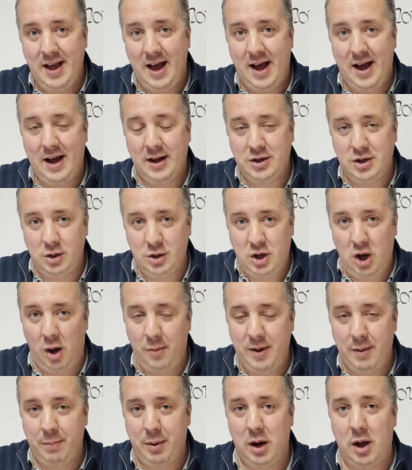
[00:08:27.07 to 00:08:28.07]
Uh, do
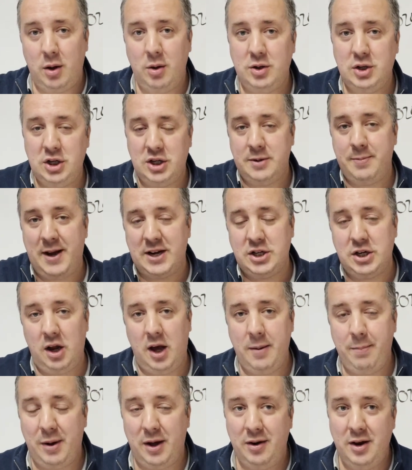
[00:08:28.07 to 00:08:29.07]
comment below. Do smash the
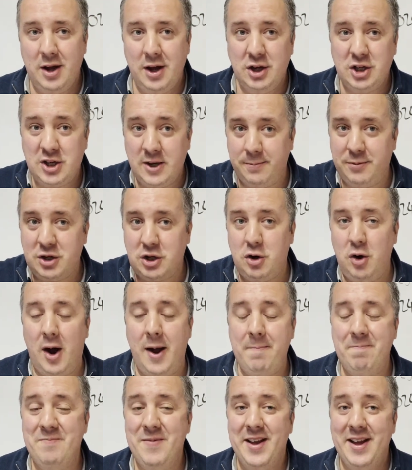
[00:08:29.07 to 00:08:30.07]
like button.
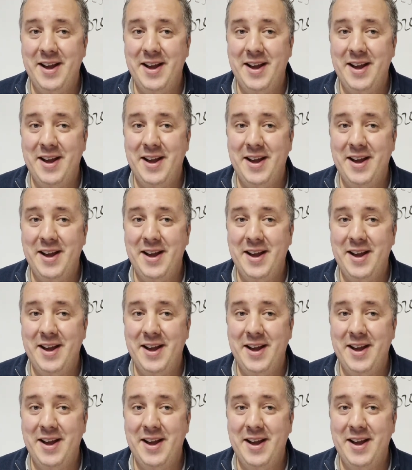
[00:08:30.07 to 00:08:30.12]
Subscribe.